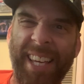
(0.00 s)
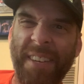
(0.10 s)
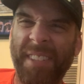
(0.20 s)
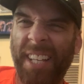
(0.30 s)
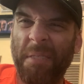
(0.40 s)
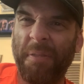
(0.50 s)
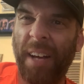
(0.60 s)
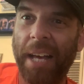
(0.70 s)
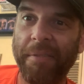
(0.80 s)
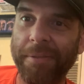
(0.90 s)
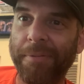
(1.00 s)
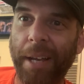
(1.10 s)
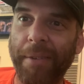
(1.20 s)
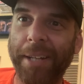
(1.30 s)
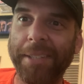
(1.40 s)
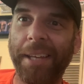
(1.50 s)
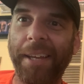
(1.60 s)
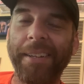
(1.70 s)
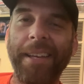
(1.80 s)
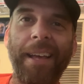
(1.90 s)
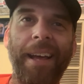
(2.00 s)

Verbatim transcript: I give it like a five, five out of ten.